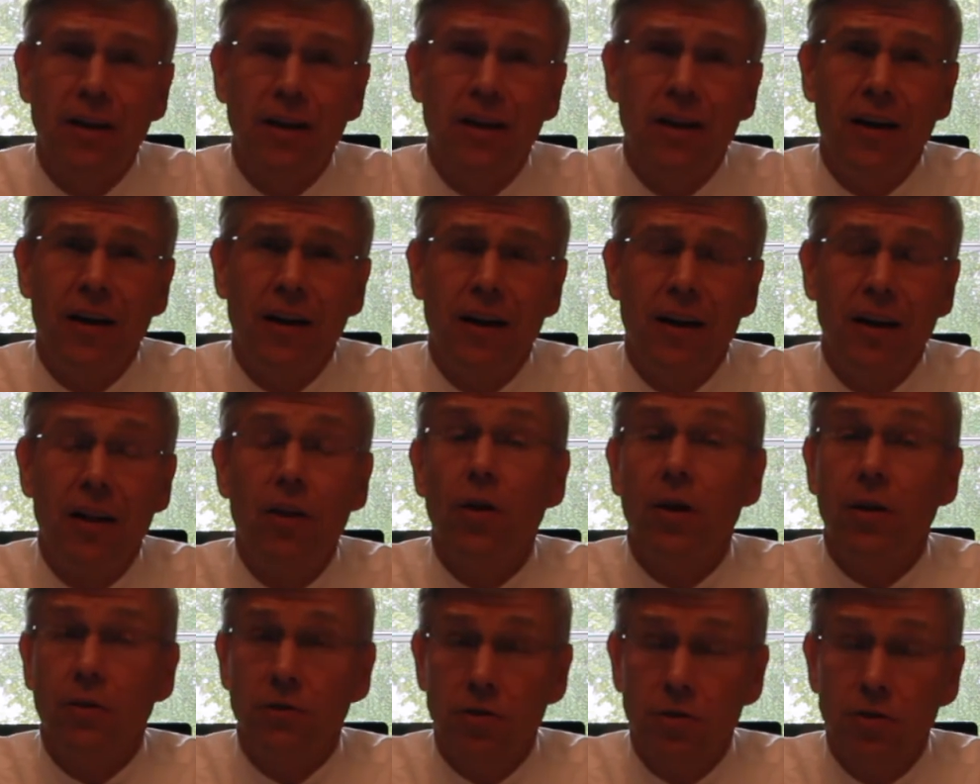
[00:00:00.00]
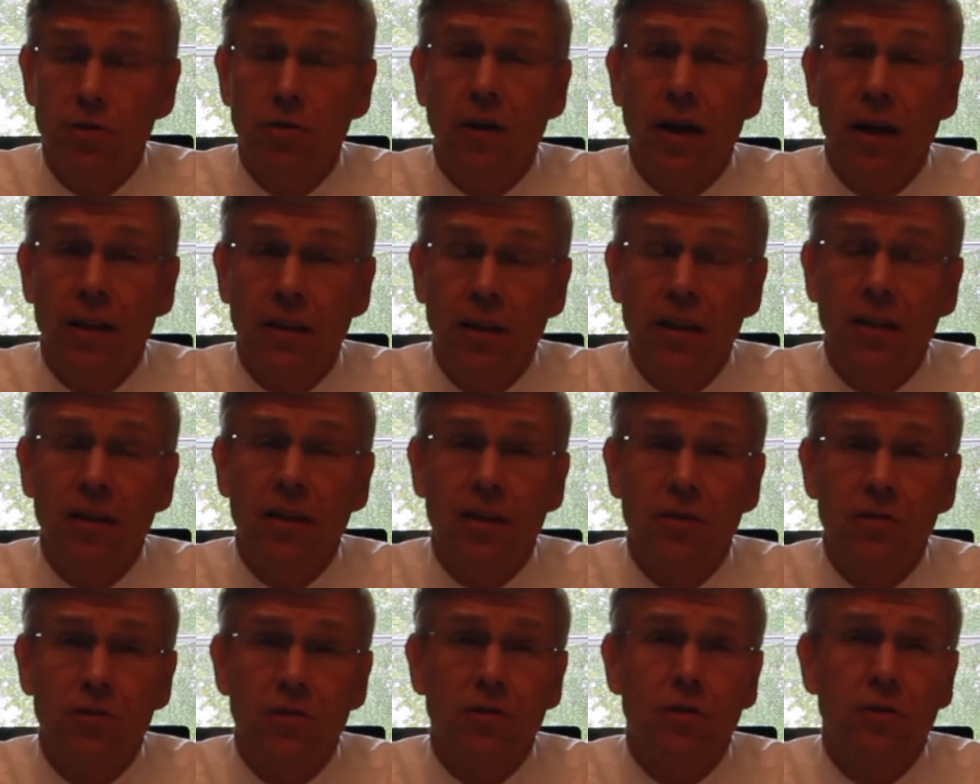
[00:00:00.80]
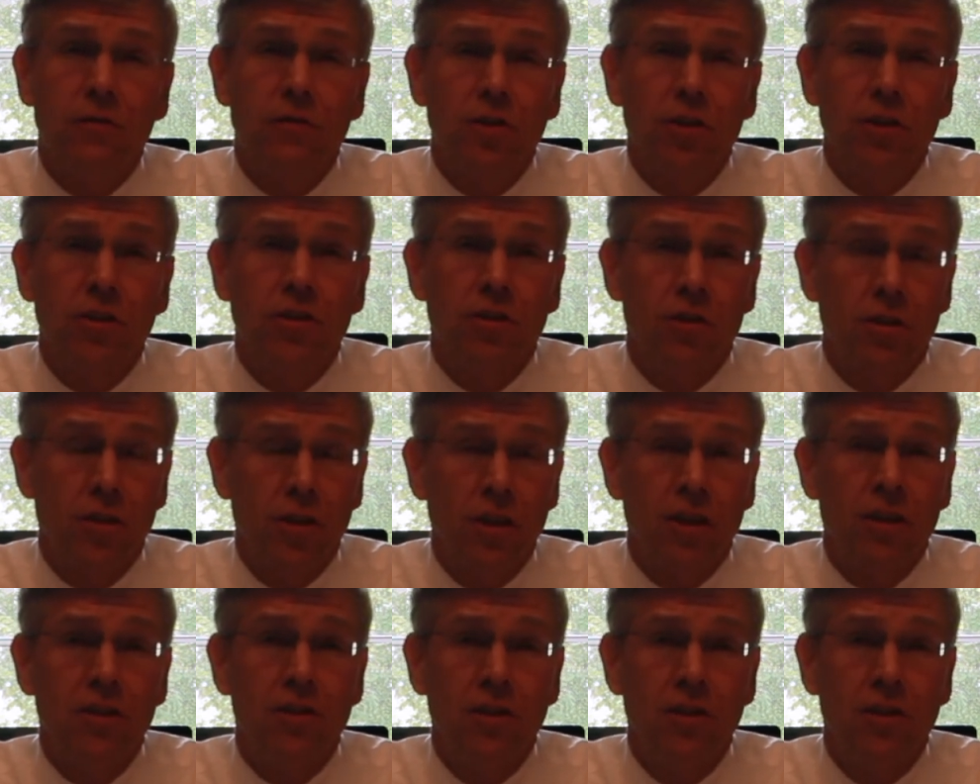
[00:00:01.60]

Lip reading: I think those services are going to